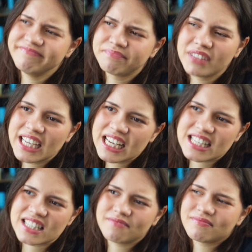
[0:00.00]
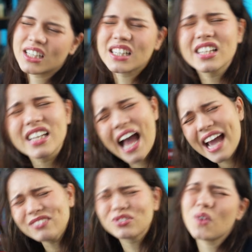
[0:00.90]
please,
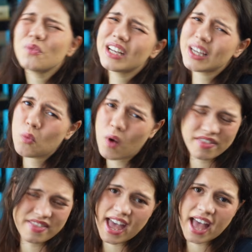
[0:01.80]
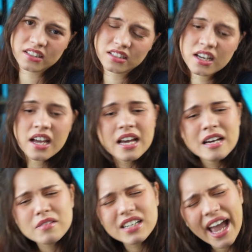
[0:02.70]
I don't really want that.
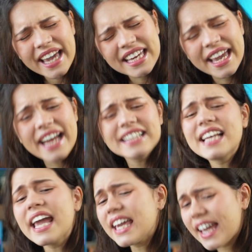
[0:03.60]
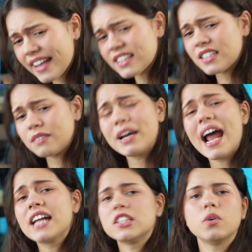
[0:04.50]
I can take it, but
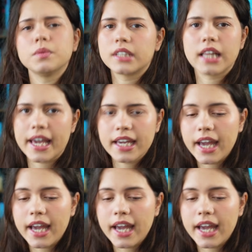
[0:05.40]
I don't like